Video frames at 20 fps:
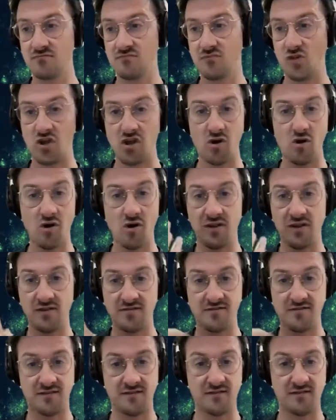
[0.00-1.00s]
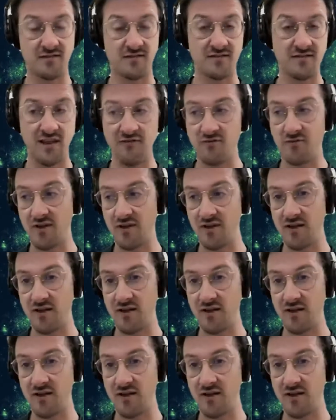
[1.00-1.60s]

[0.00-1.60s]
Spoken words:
You can go, this is a safe